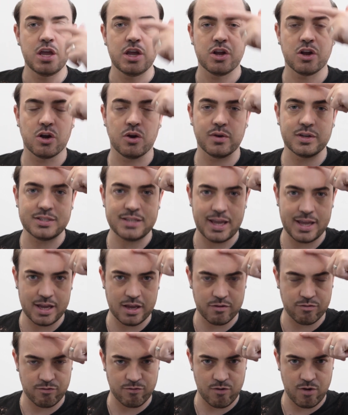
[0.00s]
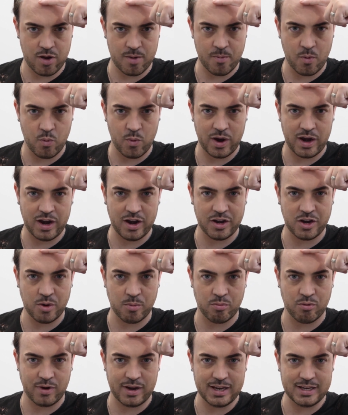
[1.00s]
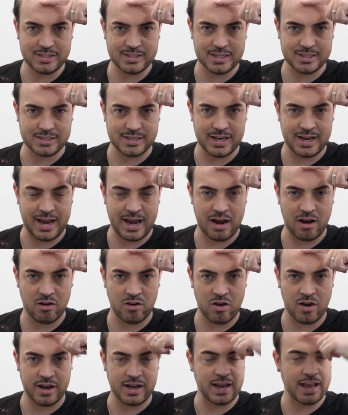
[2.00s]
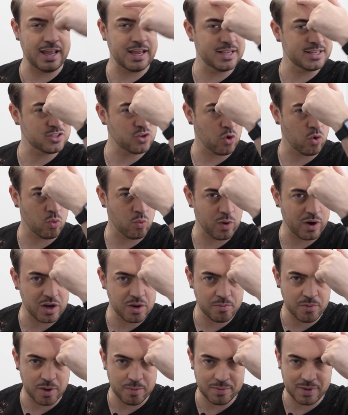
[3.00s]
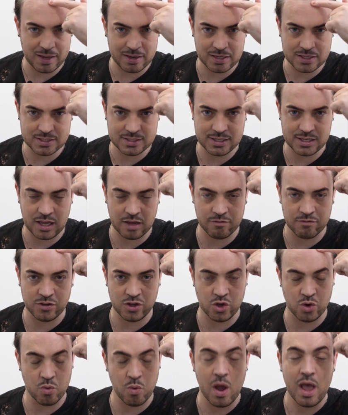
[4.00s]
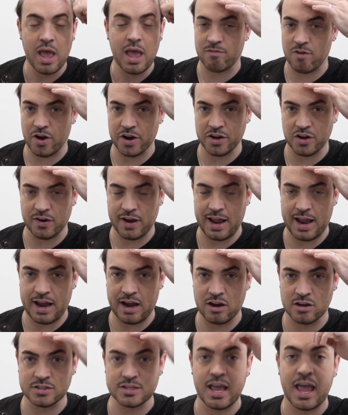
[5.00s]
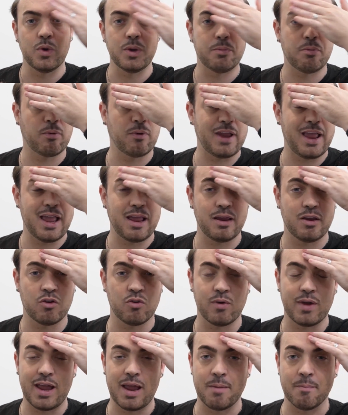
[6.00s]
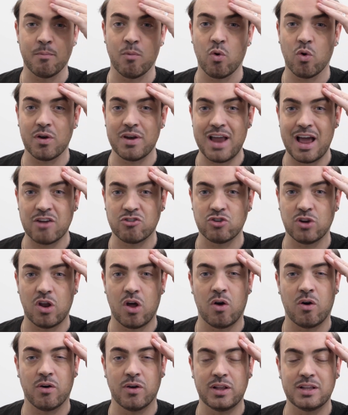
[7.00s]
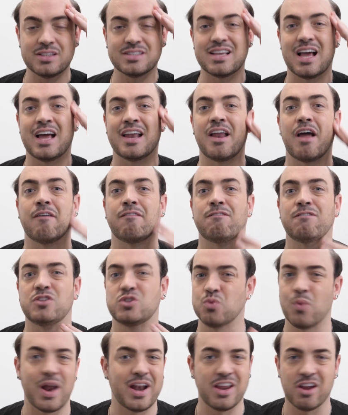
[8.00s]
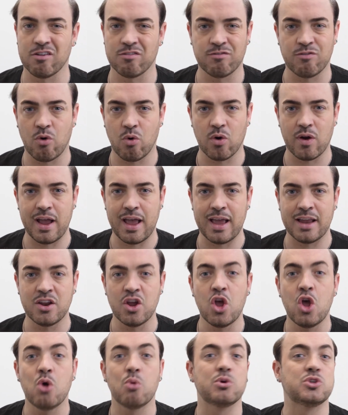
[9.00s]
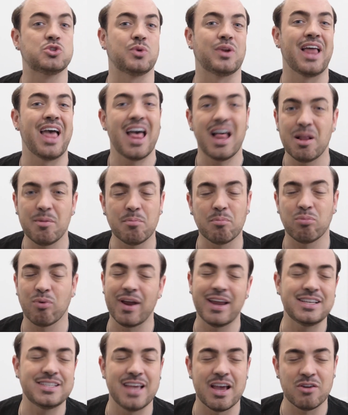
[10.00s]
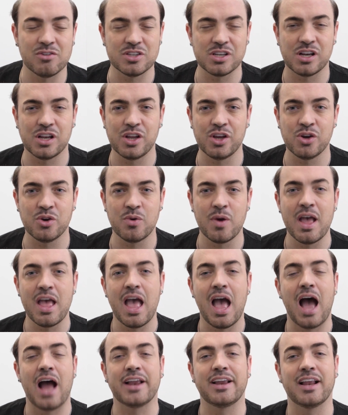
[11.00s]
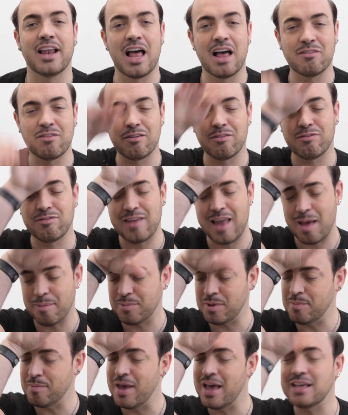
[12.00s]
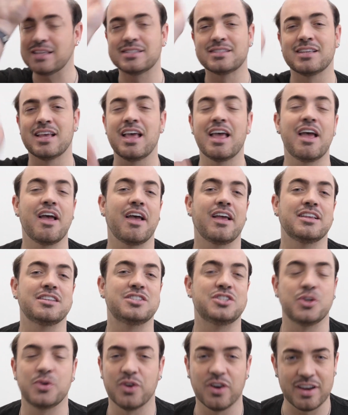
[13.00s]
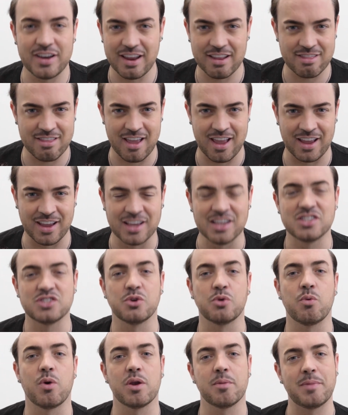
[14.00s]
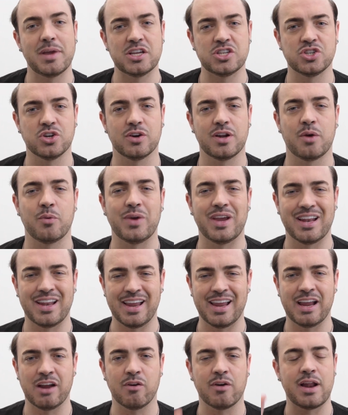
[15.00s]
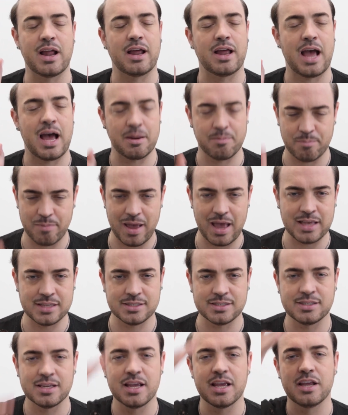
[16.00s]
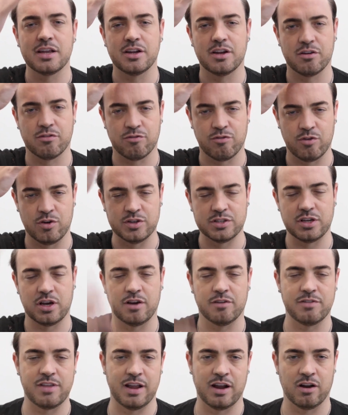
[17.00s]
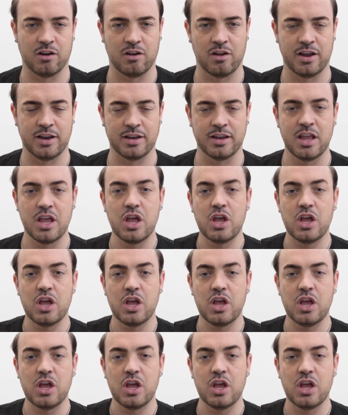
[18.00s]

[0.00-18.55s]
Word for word: You're going to take it from where your pre-existing hairline is or where you might be able to see a few finer hairs. We create, create more natural oils and a sweatier forehead, which will help break down the glue and you'll have a flappy mess sooner than you think. So we want to make sure that we adhere it at best to the front of the hairline.